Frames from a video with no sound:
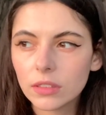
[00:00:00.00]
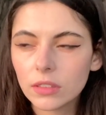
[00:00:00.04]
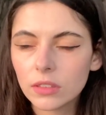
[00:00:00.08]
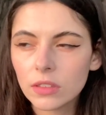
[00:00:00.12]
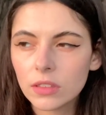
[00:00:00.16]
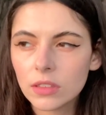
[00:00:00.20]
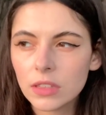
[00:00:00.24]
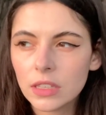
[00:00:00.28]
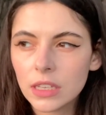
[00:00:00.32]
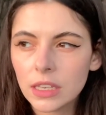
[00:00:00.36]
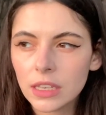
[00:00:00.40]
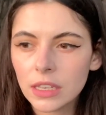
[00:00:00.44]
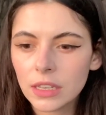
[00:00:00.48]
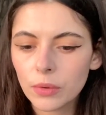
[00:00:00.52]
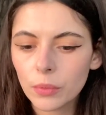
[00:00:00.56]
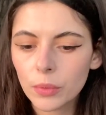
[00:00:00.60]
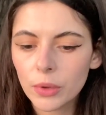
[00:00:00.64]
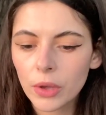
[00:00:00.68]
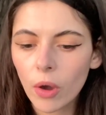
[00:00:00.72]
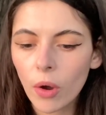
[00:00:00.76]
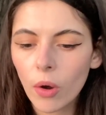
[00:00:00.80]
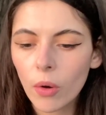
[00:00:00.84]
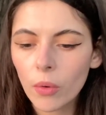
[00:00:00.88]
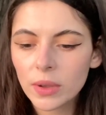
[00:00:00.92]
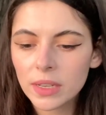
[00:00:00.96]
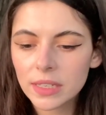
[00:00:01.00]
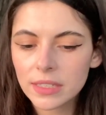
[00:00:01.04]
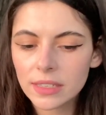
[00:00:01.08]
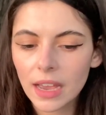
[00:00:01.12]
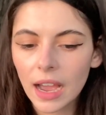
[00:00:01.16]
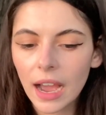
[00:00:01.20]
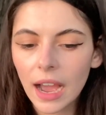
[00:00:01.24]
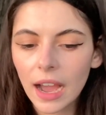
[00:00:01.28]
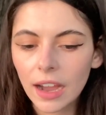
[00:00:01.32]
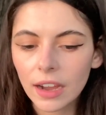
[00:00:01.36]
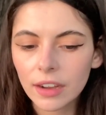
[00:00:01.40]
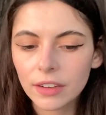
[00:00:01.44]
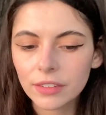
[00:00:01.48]
we always
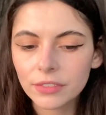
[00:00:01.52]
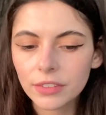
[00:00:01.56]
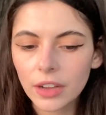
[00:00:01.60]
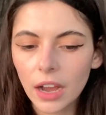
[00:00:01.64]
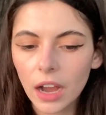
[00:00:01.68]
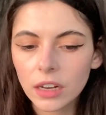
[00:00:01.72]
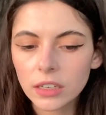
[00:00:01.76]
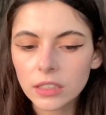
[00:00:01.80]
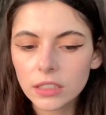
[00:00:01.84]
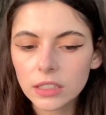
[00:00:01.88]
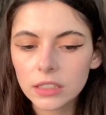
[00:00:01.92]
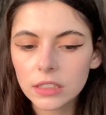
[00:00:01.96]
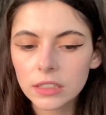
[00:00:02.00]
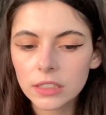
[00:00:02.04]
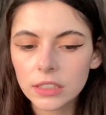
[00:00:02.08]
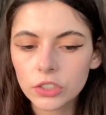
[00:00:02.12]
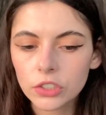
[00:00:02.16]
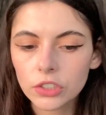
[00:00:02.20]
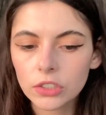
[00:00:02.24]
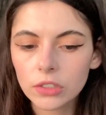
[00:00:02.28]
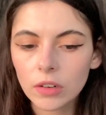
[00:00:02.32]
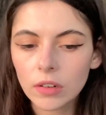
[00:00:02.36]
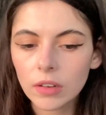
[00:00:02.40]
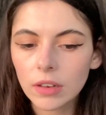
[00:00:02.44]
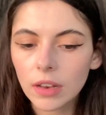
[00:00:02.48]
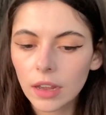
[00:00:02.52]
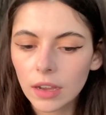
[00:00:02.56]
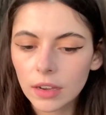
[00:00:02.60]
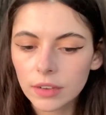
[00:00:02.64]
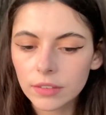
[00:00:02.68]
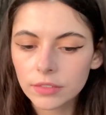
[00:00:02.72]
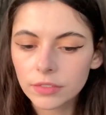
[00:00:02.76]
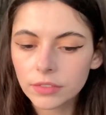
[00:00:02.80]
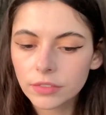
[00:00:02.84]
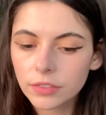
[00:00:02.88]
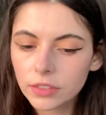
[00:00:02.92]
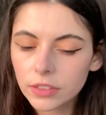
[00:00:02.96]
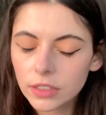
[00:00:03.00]
have unconditional love
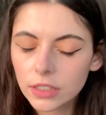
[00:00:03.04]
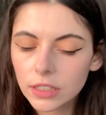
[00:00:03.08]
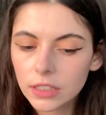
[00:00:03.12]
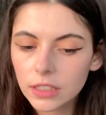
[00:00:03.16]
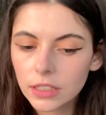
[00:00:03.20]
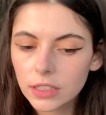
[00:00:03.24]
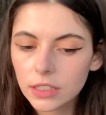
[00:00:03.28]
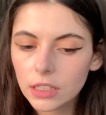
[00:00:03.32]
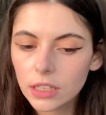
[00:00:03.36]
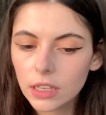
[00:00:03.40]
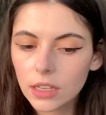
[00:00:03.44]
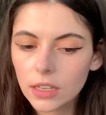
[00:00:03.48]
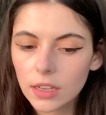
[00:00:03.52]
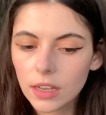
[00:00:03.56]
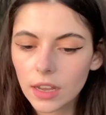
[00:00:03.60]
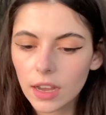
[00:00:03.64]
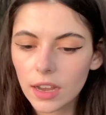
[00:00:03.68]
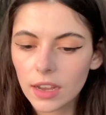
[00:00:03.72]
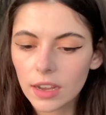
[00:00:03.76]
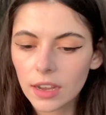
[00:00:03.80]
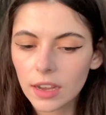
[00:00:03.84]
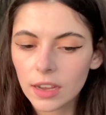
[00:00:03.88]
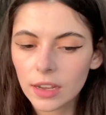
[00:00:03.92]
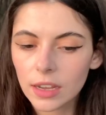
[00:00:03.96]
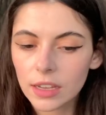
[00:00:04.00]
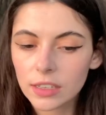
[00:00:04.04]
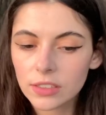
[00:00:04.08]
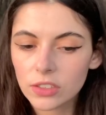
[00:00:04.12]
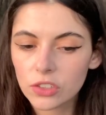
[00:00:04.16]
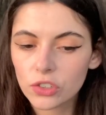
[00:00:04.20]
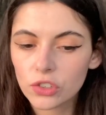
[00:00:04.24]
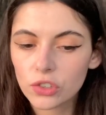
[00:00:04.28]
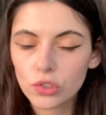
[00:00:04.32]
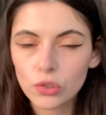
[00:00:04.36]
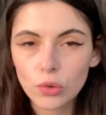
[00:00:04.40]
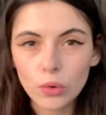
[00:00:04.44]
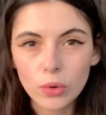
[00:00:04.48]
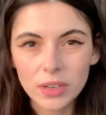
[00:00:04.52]
as a
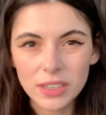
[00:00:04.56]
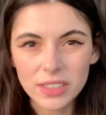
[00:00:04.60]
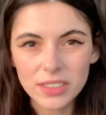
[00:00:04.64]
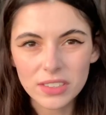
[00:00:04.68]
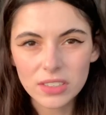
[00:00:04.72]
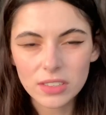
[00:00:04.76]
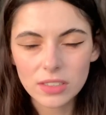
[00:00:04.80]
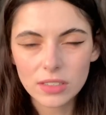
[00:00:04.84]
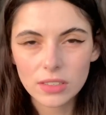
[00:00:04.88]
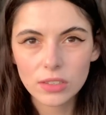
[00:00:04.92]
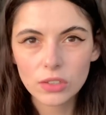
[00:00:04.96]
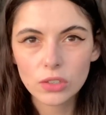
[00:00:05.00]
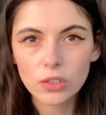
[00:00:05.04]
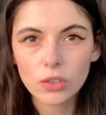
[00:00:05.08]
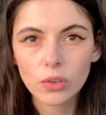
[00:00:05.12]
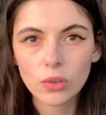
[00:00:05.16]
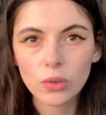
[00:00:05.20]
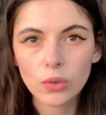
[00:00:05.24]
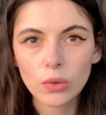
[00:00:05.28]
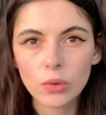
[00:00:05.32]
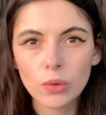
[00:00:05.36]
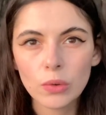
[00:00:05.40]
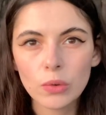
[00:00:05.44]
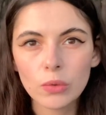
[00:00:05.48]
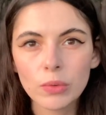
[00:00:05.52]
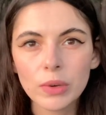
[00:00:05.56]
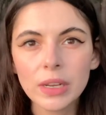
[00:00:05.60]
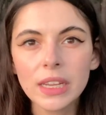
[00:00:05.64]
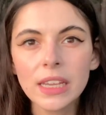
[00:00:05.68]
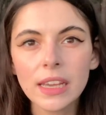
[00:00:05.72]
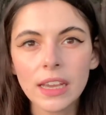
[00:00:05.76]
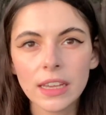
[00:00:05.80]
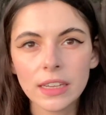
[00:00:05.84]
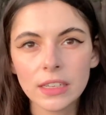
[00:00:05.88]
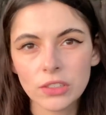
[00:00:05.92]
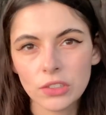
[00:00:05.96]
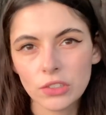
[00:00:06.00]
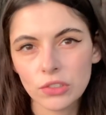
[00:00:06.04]
source to
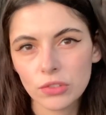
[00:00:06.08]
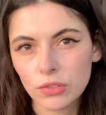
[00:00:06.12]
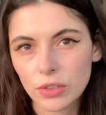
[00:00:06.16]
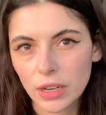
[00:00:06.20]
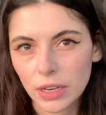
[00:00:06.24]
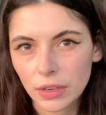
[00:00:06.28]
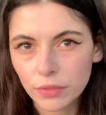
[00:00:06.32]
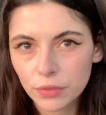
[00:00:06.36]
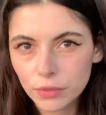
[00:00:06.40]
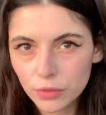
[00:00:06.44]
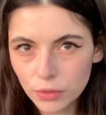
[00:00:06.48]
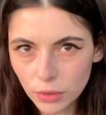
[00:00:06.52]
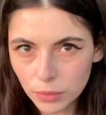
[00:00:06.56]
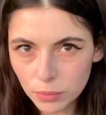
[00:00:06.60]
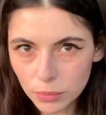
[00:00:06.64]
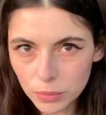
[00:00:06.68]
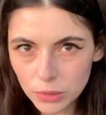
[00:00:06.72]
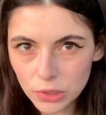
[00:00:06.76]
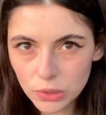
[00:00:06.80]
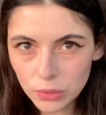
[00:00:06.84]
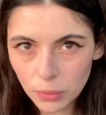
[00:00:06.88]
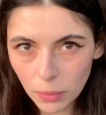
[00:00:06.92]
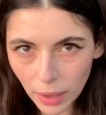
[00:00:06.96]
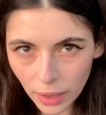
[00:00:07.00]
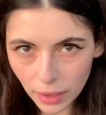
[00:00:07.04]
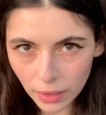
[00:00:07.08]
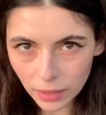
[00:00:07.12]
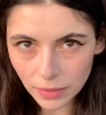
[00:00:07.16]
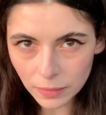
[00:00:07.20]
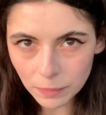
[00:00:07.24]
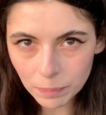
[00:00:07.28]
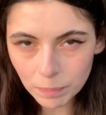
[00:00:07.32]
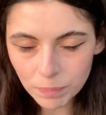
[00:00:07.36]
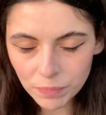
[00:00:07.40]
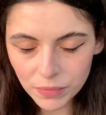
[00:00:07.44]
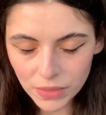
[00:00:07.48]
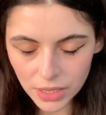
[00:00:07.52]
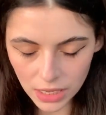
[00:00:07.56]
regain strength from as well.
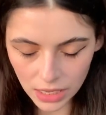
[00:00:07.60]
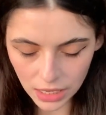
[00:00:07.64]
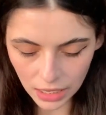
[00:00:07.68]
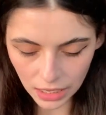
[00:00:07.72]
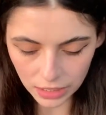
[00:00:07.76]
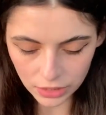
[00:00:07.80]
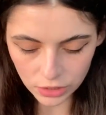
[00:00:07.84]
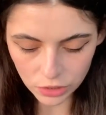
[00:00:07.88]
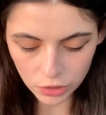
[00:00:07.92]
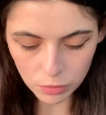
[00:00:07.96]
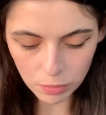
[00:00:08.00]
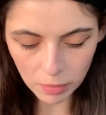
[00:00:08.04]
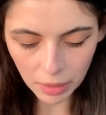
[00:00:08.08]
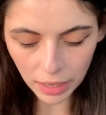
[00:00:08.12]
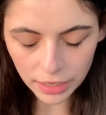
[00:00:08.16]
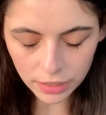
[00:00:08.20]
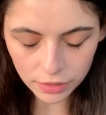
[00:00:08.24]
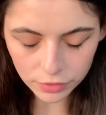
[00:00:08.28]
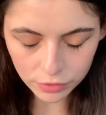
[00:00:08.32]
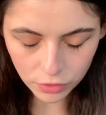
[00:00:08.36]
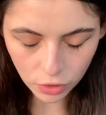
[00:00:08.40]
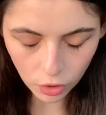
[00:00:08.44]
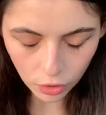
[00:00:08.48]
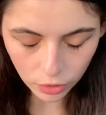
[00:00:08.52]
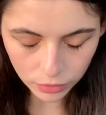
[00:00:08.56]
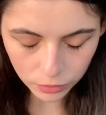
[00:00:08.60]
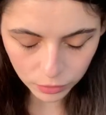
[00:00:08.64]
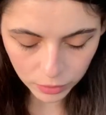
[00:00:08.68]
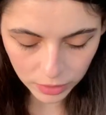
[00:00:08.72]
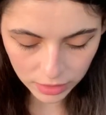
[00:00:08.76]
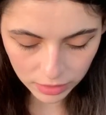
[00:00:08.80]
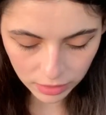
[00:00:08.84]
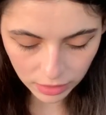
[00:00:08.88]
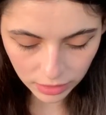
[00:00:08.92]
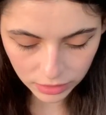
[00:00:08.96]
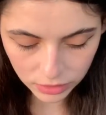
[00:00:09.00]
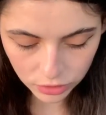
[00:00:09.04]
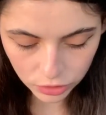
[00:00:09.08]
And you might have gone
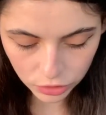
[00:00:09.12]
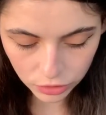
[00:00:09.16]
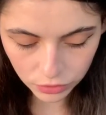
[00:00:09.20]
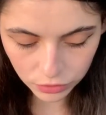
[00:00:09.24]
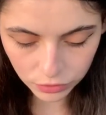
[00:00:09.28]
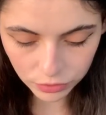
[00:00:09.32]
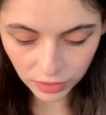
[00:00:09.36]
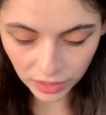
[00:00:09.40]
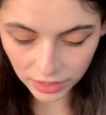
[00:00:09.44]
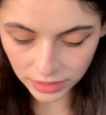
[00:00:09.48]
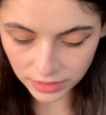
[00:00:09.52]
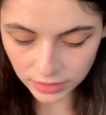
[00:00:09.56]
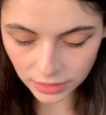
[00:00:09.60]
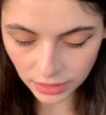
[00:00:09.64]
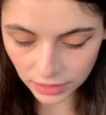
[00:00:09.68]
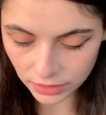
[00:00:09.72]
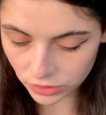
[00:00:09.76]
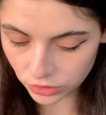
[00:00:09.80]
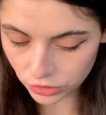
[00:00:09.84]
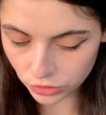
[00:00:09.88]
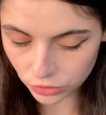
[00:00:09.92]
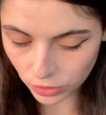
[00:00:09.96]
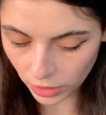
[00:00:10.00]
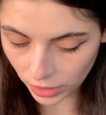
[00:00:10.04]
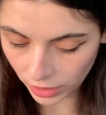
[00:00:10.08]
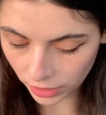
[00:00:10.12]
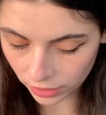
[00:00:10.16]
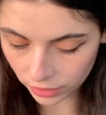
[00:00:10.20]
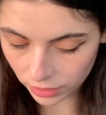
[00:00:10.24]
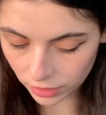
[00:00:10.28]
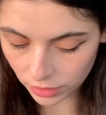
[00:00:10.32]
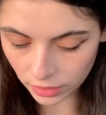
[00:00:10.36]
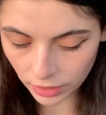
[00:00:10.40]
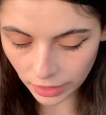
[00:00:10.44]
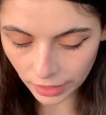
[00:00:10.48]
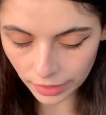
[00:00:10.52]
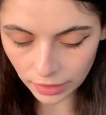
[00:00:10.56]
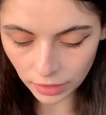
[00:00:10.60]
within to find that strength
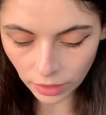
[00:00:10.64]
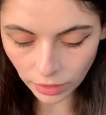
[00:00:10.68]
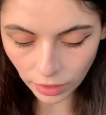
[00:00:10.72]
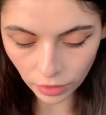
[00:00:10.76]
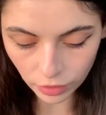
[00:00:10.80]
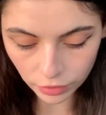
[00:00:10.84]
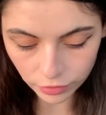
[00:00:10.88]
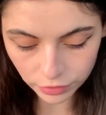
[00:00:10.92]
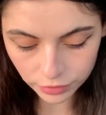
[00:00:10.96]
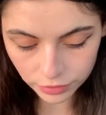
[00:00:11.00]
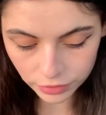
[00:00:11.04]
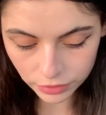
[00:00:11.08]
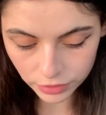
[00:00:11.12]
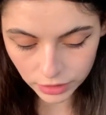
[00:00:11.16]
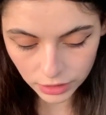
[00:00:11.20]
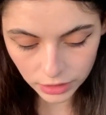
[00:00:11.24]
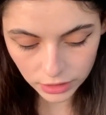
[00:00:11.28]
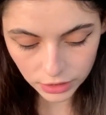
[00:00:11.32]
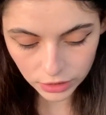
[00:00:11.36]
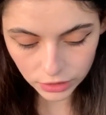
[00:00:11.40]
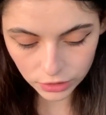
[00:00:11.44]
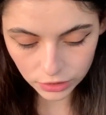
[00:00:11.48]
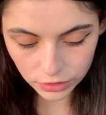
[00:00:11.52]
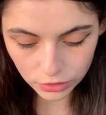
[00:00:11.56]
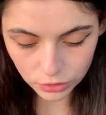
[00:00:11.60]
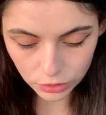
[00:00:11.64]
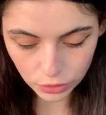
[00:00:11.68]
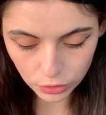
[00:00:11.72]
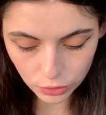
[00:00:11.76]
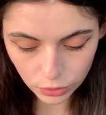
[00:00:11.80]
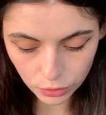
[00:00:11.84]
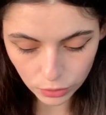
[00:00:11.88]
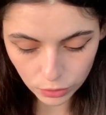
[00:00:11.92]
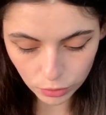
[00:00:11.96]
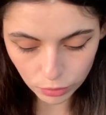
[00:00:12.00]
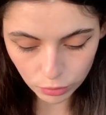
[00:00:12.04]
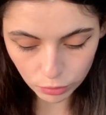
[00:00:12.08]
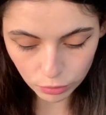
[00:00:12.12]
and that love
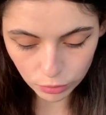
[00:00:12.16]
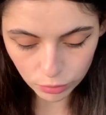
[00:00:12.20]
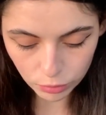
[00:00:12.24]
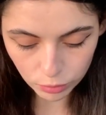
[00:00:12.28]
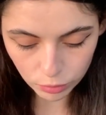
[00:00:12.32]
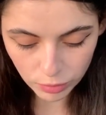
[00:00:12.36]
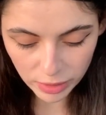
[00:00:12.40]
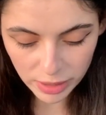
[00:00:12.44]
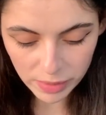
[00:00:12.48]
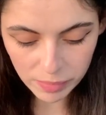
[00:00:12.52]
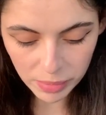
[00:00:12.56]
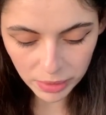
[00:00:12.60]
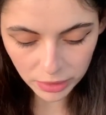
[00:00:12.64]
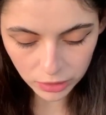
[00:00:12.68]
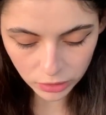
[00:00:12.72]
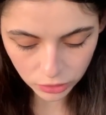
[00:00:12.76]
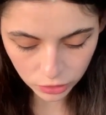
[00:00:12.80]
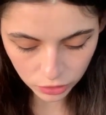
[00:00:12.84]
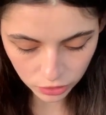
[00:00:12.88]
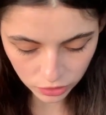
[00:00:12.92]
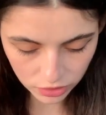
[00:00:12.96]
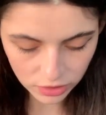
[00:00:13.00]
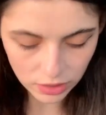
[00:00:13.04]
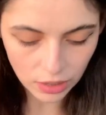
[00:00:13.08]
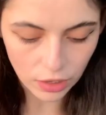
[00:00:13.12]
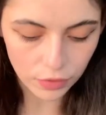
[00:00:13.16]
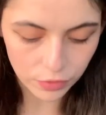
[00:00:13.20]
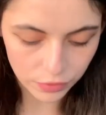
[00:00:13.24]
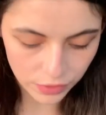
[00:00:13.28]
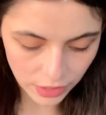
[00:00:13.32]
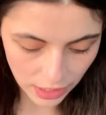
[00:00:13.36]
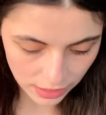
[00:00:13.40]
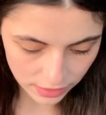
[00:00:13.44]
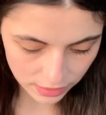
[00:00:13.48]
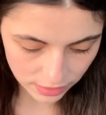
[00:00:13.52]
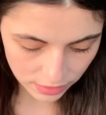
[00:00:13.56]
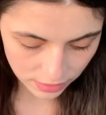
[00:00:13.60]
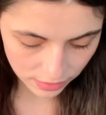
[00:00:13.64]
to rebuild yourself.
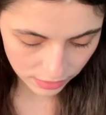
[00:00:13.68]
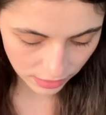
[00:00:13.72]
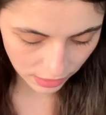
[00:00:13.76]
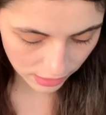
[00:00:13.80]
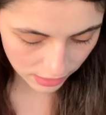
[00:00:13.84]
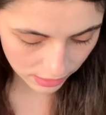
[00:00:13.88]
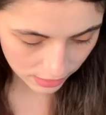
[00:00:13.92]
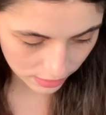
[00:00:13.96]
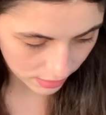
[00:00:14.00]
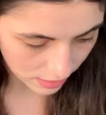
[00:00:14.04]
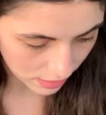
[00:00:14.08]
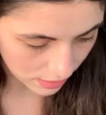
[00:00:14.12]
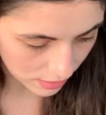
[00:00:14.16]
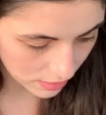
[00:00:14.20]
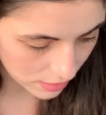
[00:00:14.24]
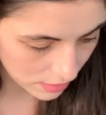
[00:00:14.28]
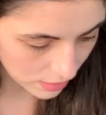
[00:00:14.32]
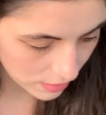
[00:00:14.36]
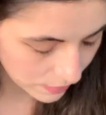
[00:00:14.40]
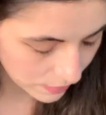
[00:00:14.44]
Yes, that is it.